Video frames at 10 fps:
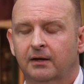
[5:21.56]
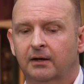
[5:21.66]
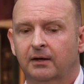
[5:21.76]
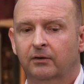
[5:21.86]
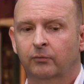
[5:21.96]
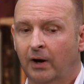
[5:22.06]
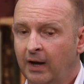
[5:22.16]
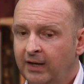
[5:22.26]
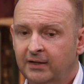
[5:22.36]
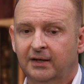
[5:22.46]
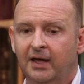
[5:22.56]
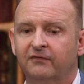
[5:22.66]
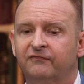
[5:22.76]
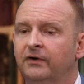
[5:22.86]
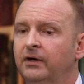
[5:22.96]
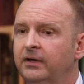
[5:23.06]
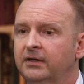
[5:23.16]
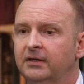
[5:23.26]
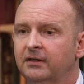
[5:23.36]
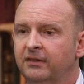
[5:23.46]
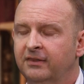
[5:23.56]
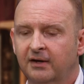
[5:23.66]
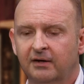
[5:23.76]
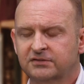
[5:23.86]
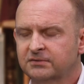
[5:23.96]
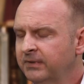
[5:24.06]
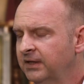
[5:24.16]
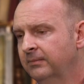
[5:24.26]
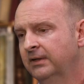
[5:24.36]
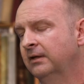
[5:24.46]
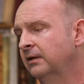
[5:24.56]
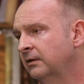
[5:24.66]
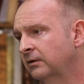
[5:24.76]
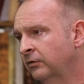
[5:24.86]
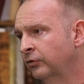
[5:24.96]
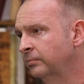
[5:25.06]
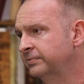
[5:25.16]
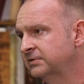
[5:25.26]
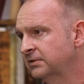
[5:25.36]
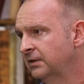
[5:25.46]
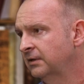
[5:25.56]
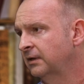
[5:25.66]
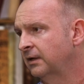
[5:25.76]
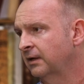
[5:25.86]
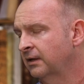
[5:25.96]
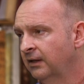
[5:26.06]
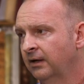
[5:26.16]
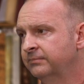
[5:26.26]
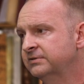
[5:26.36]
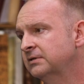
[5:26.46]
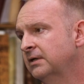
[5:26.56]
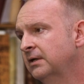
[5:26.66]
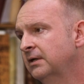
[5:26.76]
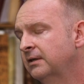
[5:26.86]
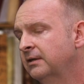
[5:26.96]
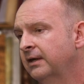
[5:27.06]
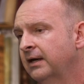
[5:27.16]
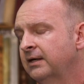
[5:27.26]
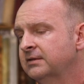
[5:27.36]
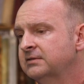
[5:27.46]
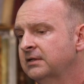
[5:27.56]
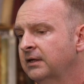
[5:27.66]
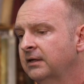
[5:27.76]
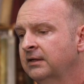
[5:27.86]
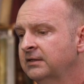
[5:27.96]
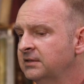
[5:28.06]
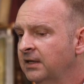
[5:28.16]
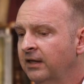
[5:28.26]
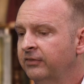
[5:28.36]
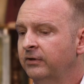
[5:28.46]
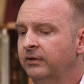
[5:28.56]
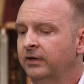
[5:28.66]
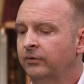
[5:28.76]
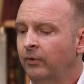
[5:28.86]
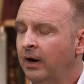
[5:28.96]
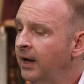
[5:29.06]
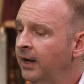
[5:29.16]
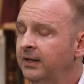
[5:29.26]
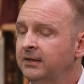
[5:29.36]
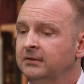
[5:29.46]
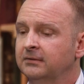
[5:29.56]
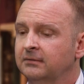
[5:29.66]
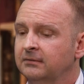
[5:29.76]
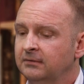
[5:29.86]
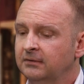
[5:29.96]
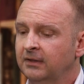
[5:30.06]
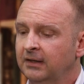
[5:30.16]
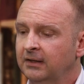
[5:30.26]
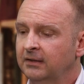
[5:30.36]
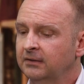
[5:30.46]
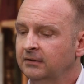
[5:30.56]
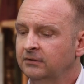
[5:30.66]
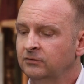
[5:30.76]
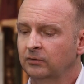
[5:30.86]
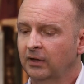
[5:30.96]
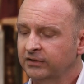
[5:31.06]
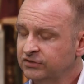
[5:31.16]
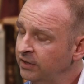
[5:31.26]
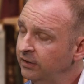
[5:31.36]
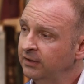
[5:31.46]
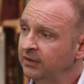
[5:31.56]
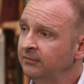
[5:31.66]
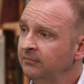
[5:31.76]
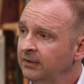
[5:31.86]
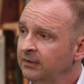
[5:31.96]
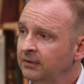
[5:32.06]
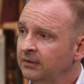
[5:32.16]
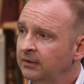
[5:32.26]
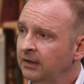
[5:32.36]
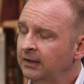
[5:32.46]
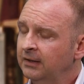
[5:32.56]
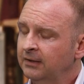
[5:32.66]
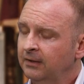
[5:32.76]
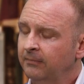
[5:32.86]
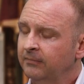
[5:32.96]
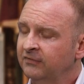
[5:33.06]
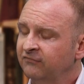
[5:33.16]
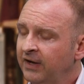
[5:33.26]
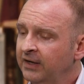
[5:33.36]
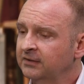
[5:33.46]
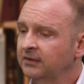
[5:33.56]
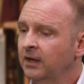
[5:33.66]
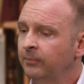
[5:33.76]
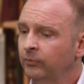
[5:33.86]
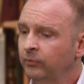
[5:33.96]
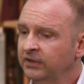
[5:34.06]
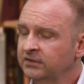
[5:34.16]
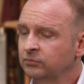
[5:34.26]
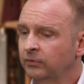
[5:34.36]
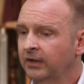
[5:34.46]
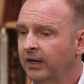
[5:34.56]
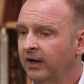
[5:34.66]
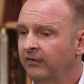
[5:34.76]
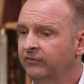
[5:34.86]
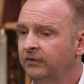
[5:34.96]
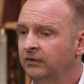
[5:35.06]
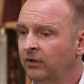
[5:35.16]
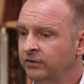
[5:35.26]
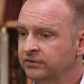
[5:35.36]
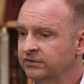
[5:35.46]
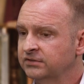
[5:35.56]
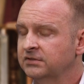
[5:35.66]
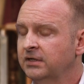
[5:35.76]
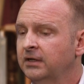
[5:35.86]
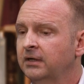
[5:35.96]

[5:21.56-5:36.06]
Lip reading: ride and have fun. And there's many groups, clubs that get together and ride, and they do a lot of charity. In fact, in a couple of weeks, we're going to have the largest